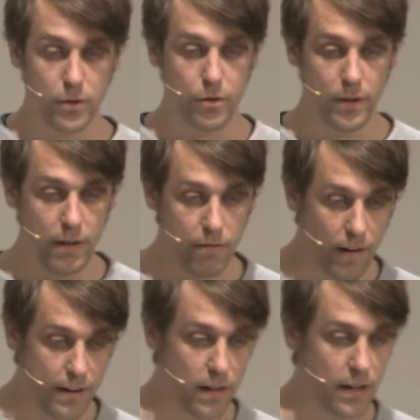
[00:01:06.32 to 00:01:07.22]
3
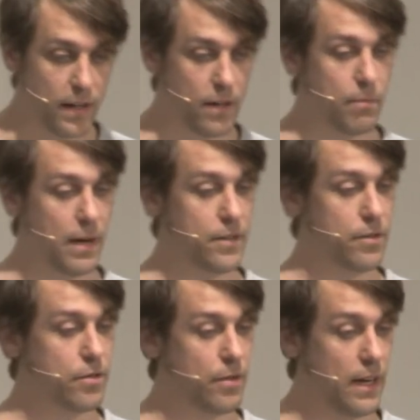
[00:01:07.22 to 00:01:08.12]
finally, Python
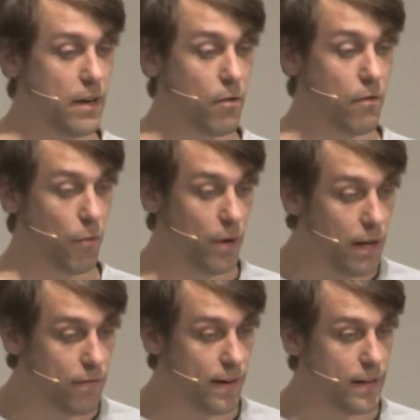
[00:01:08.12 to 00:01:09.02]
3
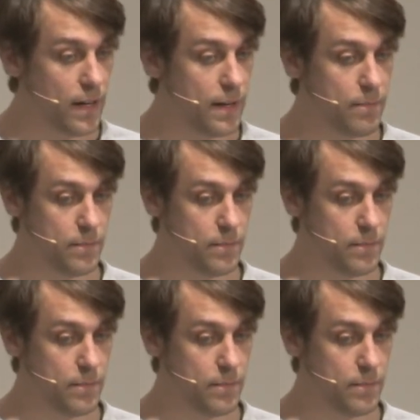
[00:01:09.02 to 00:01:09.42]
really finally.